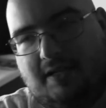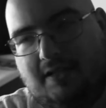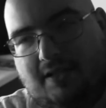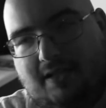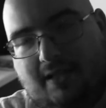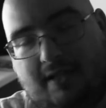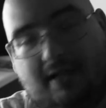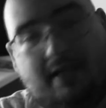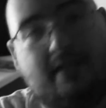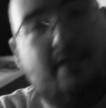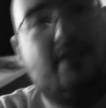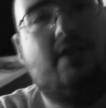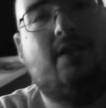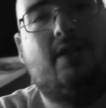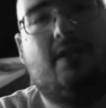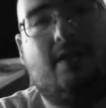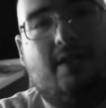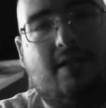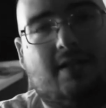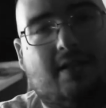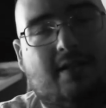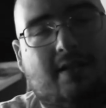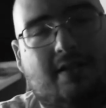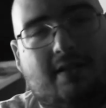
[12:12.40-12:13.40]
it's
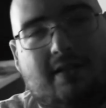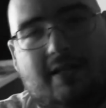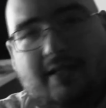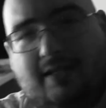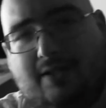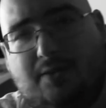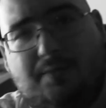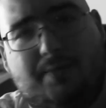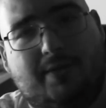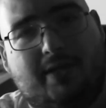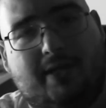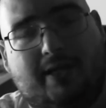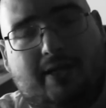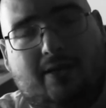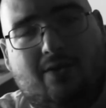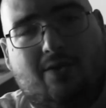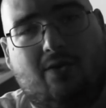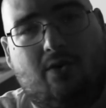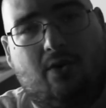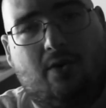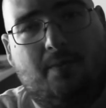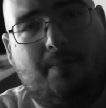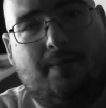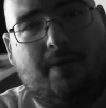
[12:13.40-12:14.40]
delicious. It tastes almost like
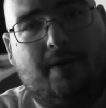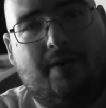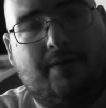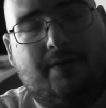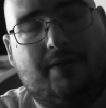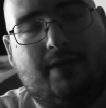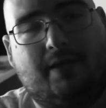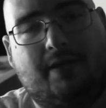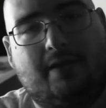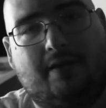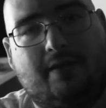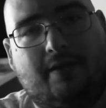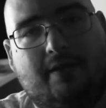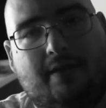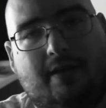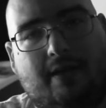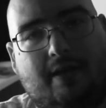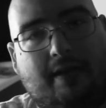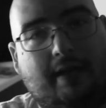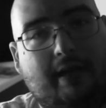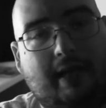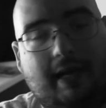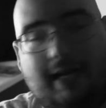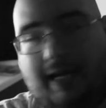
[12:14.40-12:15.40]
Cocoa Puffs.
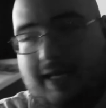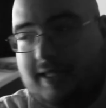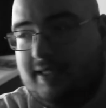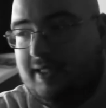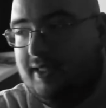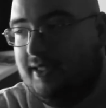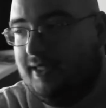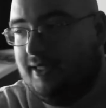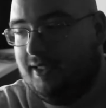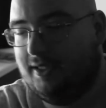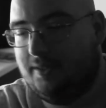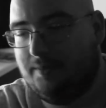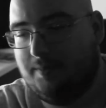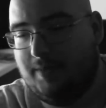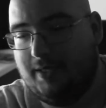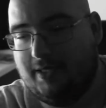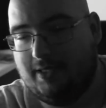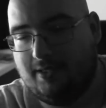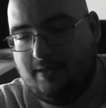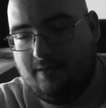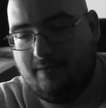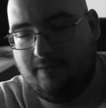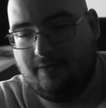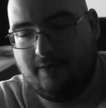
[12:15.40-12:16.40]
I guess it's
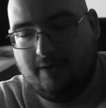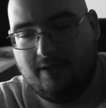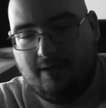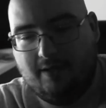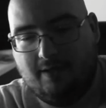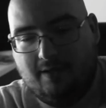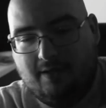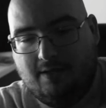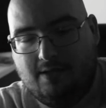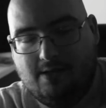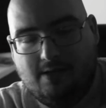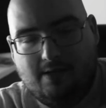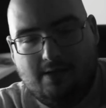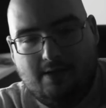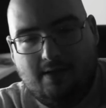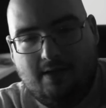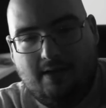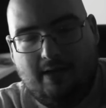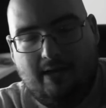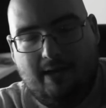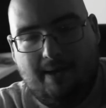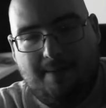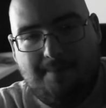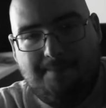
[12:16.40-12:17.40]
expensive,
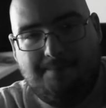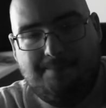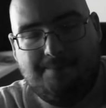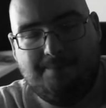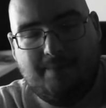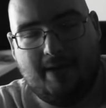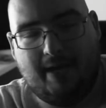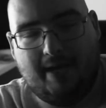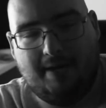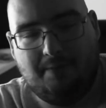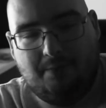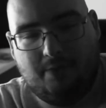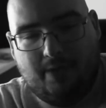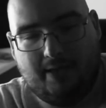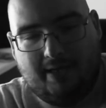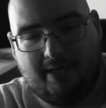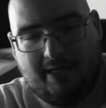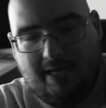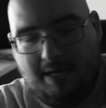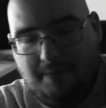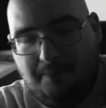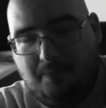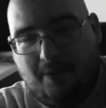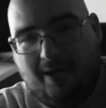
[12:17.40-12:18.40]
but I didn't really
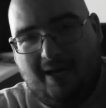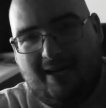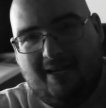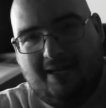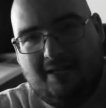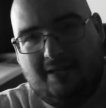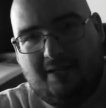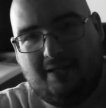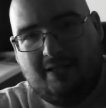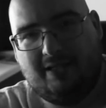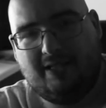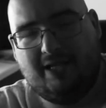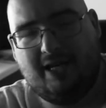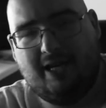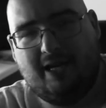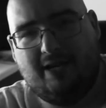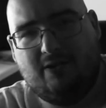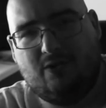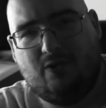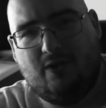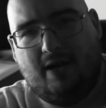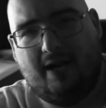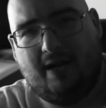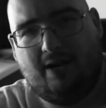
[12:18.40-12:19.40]
keep
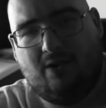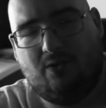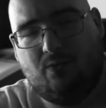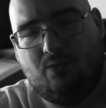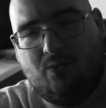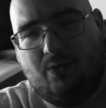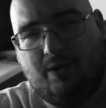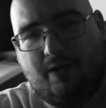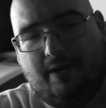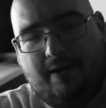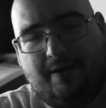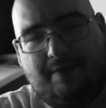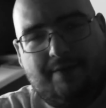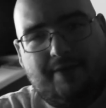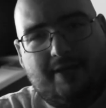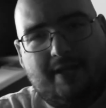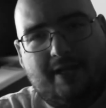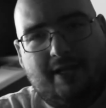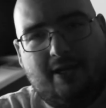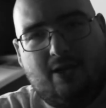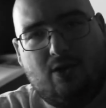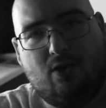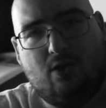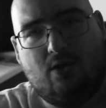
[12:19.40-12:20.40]
track on what
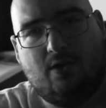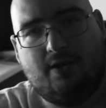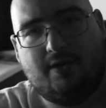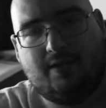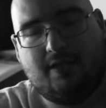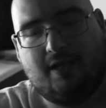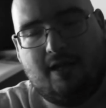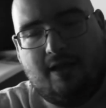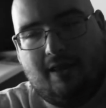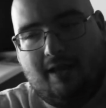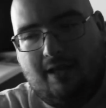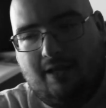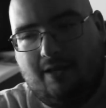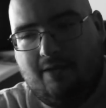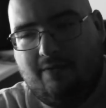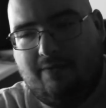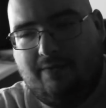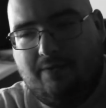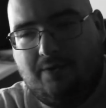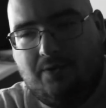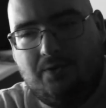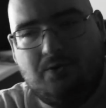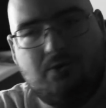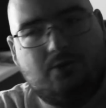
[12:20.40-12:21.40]
everything cost. I think the
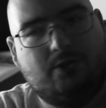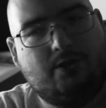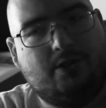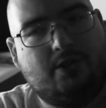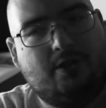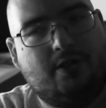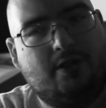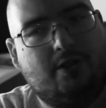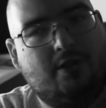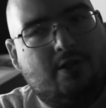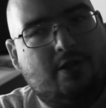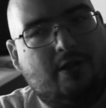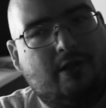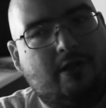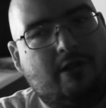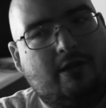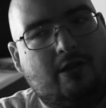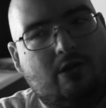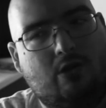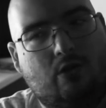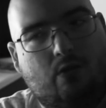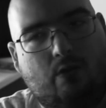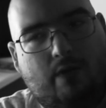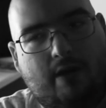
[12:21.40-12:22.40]
first
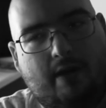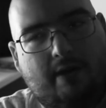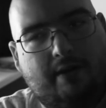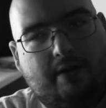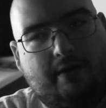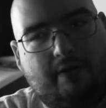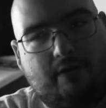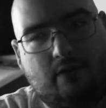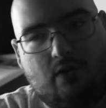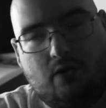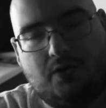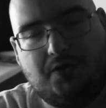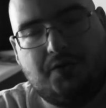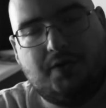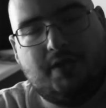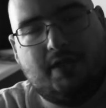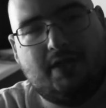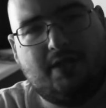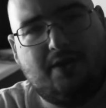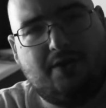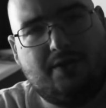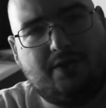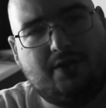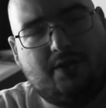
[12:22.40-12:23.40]
round of groceries
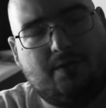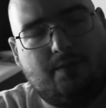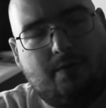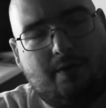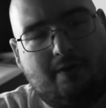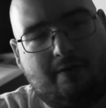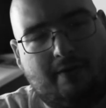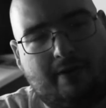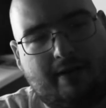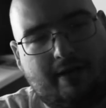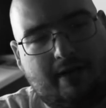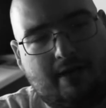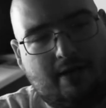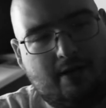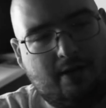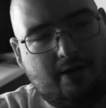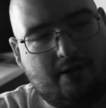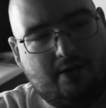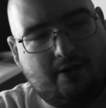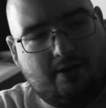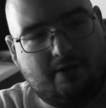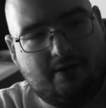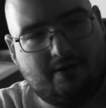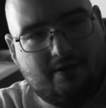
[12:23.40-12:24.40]
cost somewhere around
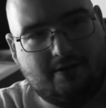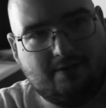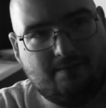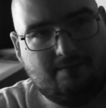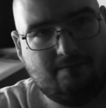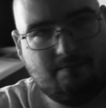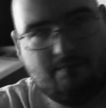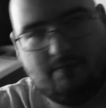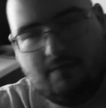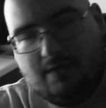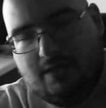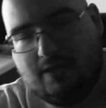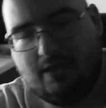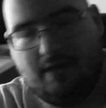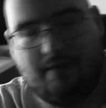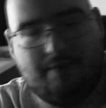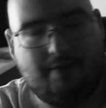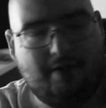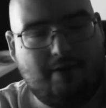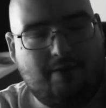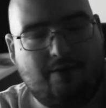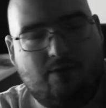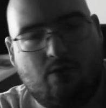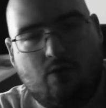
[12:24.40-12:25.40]

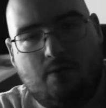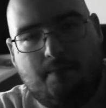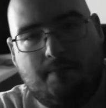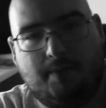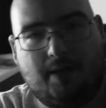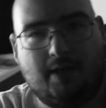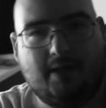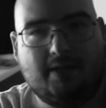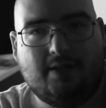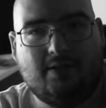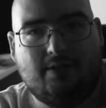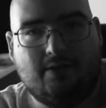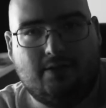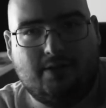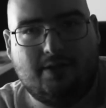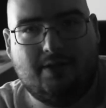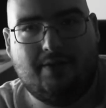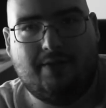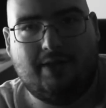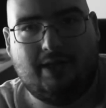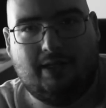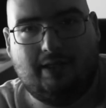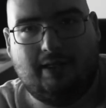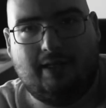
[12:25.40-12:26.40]
$174 or
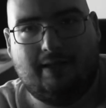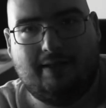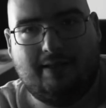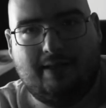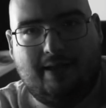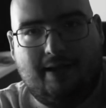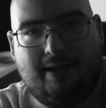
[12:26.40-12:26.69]
something like